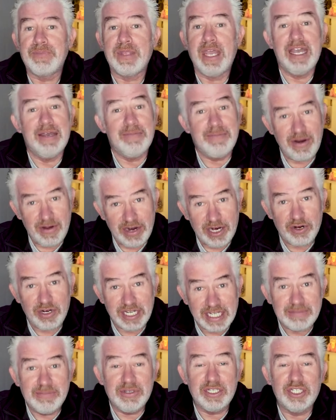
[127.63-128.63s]
Merry
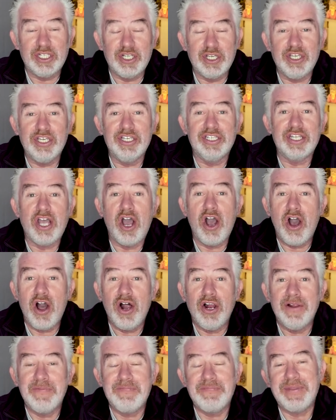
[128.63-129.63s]
Christmas to you
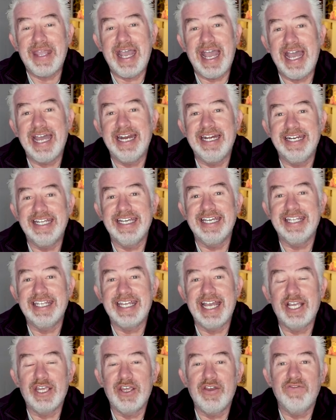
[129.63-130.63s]
all, and
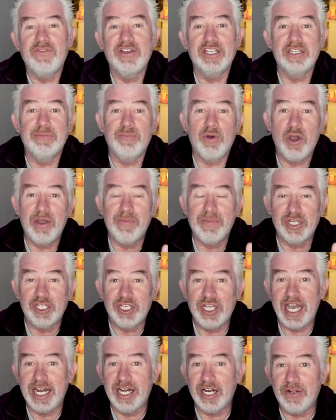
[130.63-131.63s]
thank you for supporting my
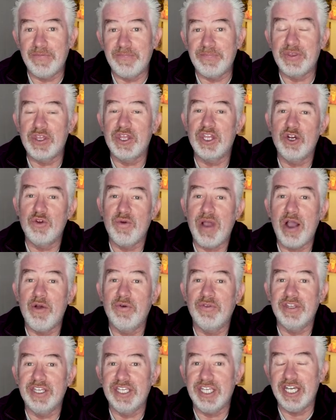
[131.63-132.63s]
channel
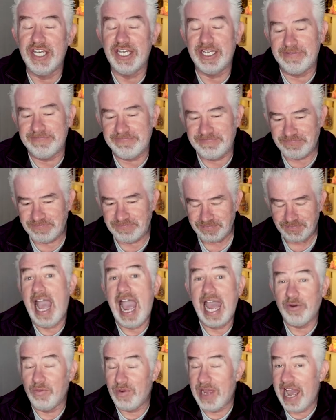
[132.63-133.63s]
throughout the year.
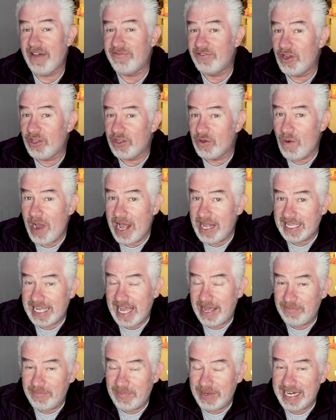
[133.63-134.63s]
And we have got the wild
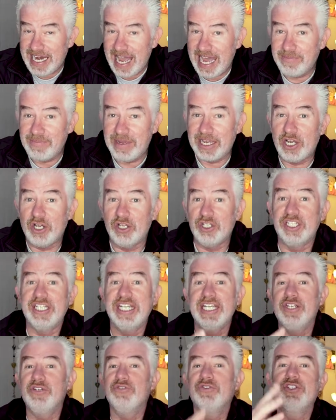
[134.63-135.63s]
camping and my
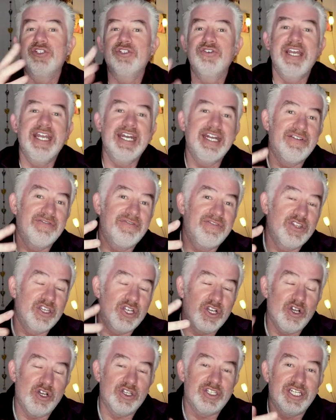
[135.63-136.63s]
continued training for the
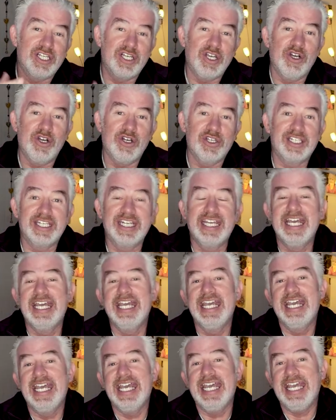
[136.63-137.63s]
coast to coast
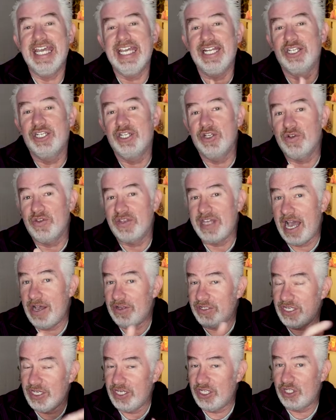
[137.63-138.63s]
in
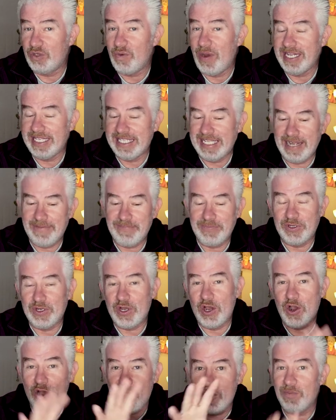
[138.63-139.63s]
2020. So
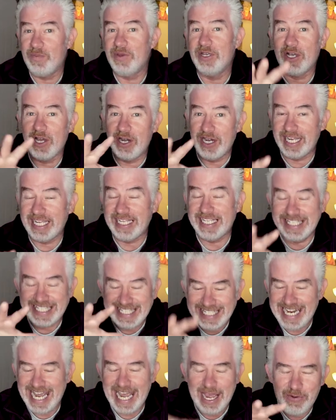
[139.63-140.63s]
I hope you're gonna
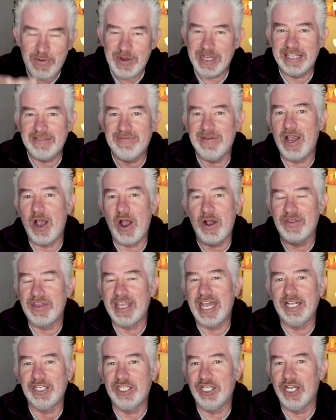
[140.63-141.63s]
stay with me on
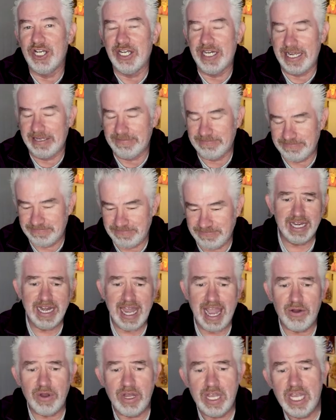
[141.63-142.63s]
that journey.
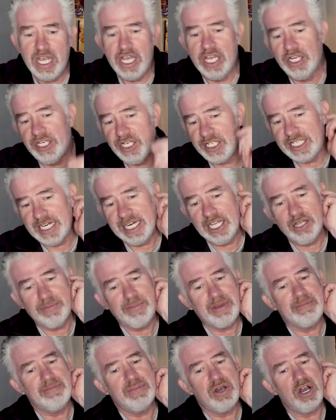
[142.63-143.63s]
Now, just a little
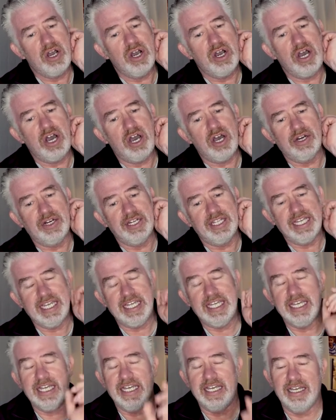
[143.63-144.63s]
bit more on
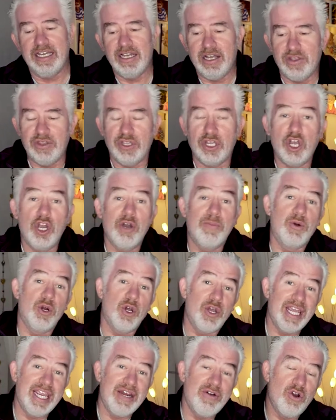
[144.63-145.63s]
the
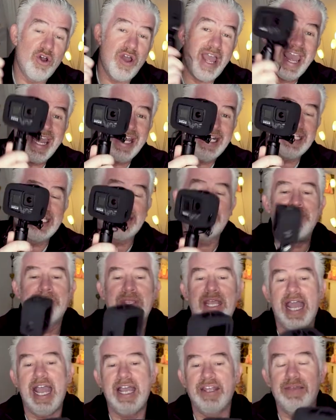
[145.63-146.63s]
GoPro Hero 8
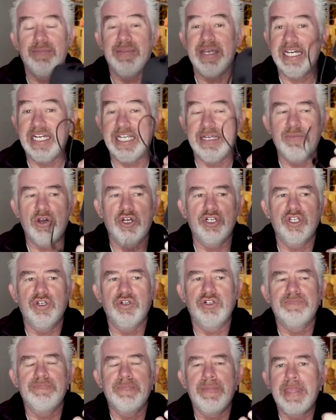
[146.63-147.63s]
and the media
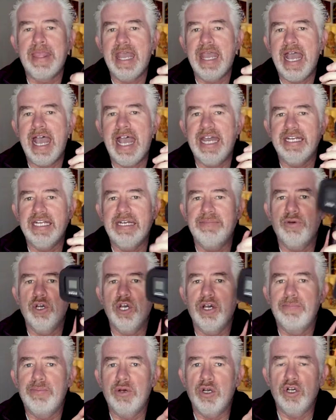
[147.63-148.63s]
module. I did
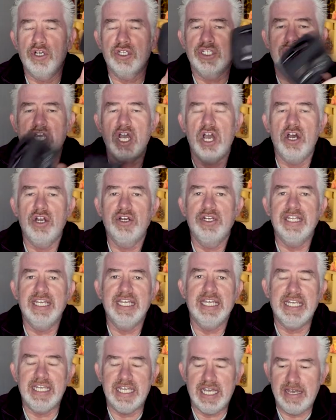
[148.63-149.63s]
put a post on
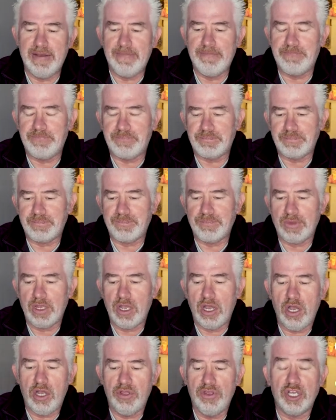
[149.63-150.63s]
the
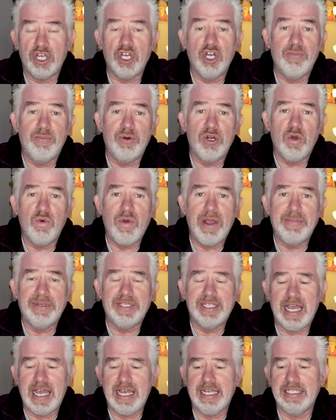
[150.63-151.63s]
GoPro
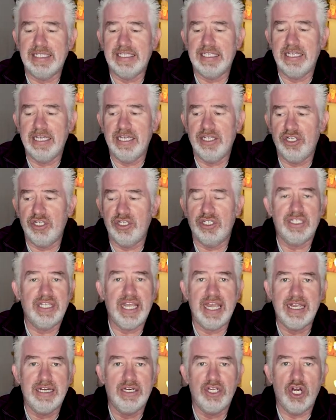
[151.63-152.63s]
website just
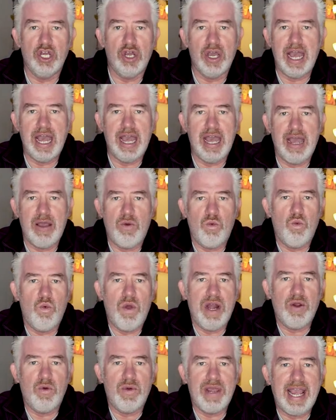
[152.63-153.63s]
saying, you know,
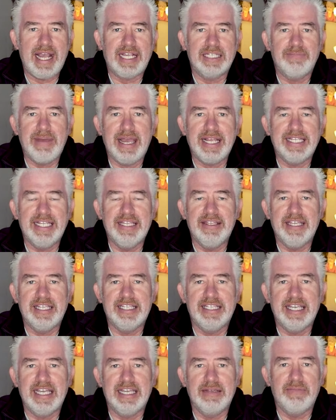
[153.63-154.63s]
when are we expecting
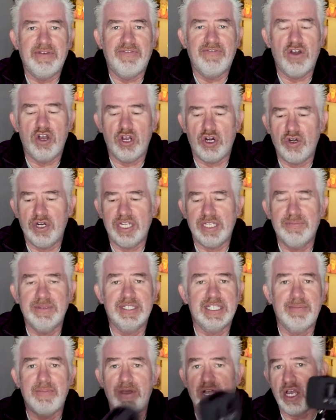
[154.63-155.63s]
this thing? Before
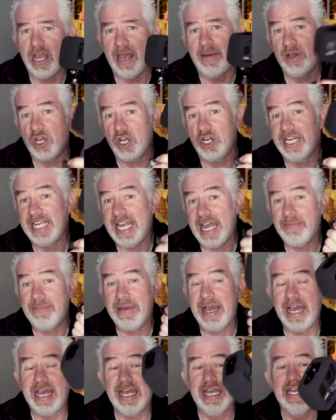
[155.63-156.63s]
Christmas? Am I gonna get
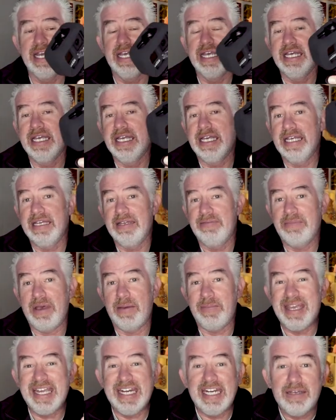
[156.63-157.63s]
my
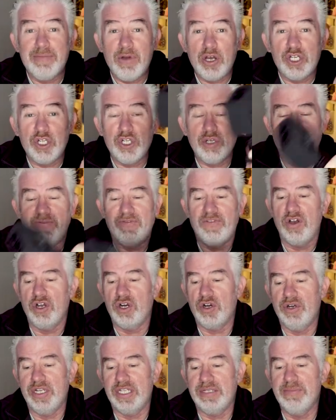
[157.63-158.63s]
media module before
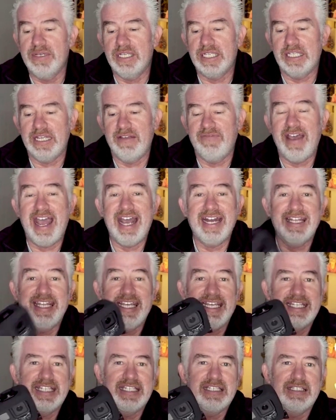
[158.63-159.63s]
Christmas? I've had
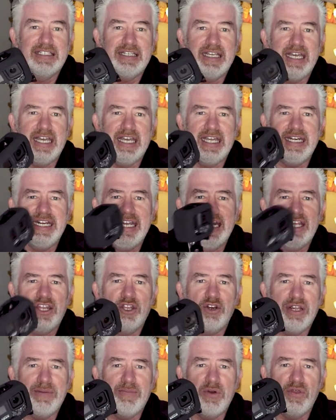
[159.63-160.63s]
this nearly
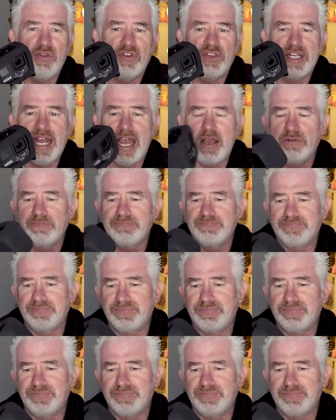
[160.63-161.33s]
3 months now.